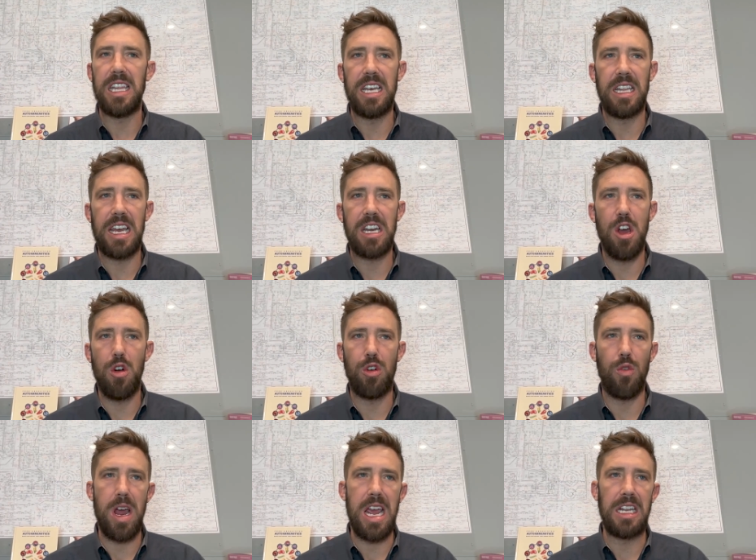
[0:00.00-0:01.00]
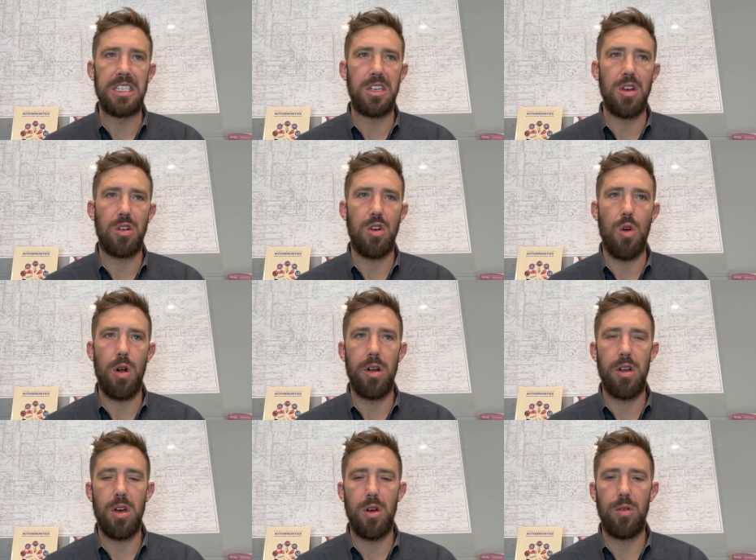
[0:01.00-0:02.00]
like no grains, no yep. corn,
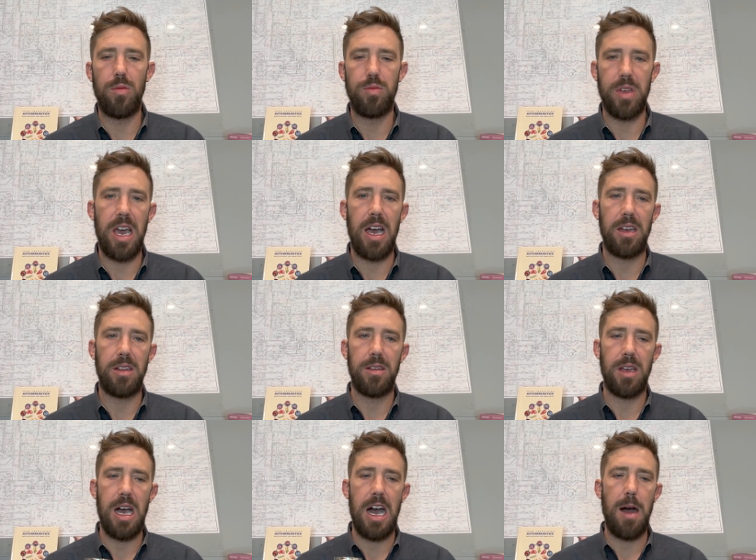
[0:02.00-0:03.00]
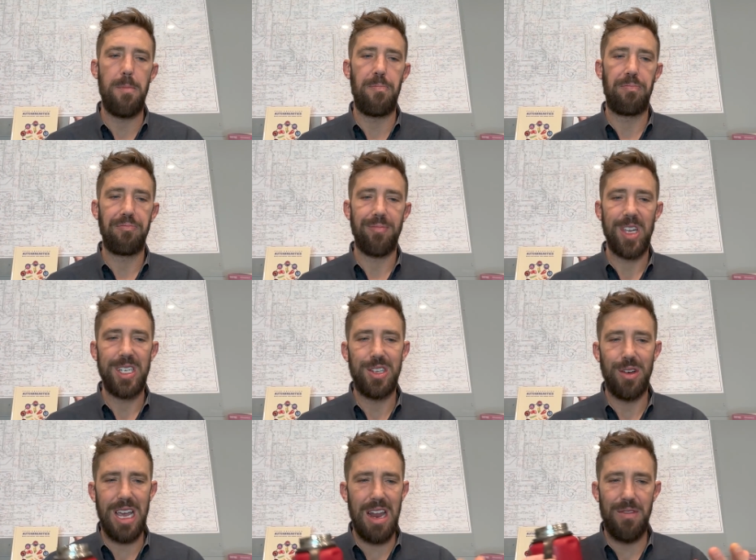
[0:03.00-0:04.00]
no yeah. Um,
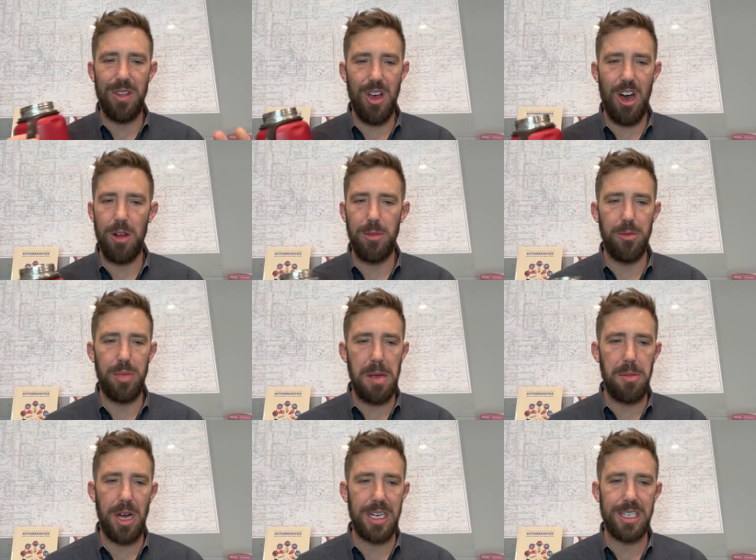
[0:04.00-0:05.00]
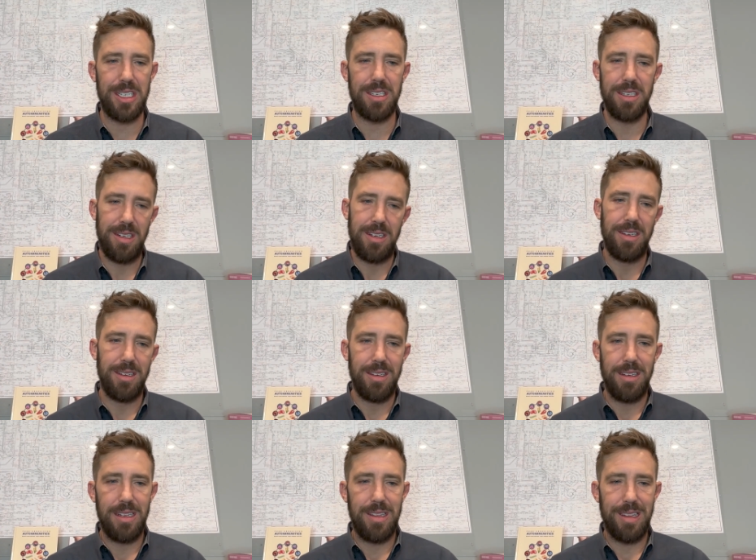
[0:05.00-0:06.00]
so again, for the autoimmune people, I just
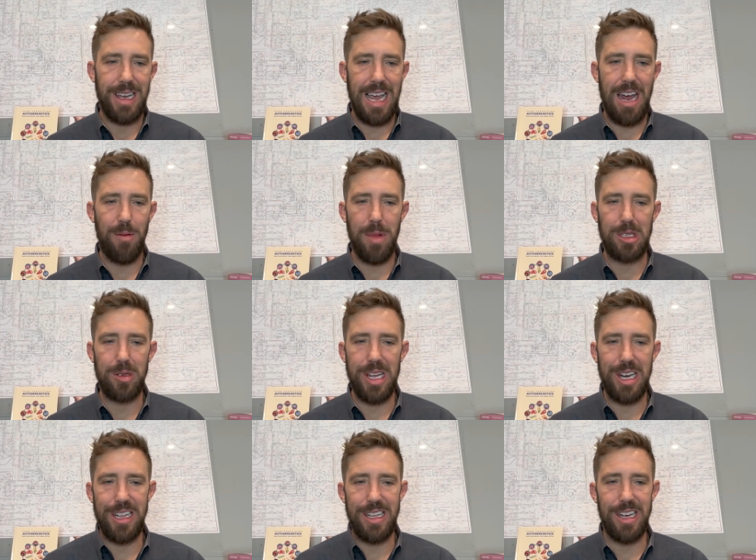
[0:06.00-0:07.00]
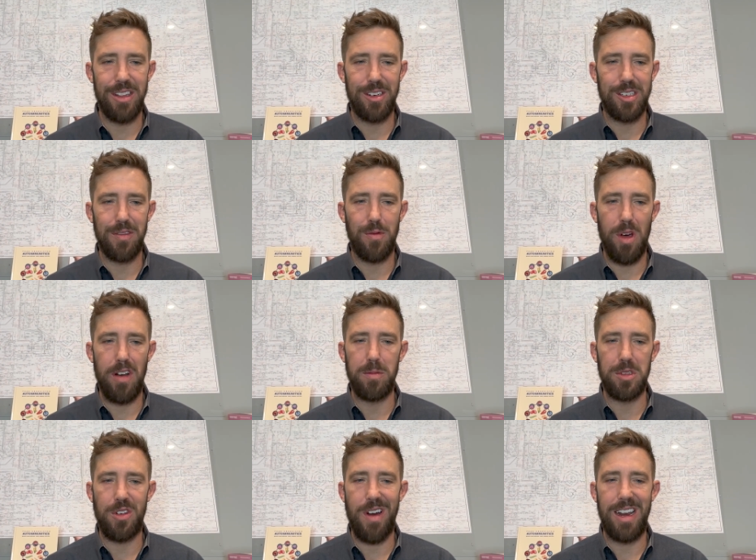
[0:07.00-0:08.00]
like I don't mess with any of the others. If one of them
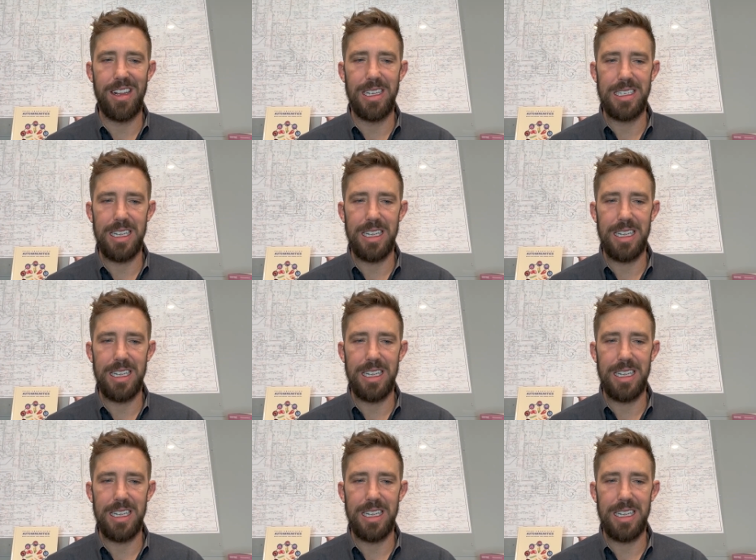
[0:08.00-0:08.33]
is grainless,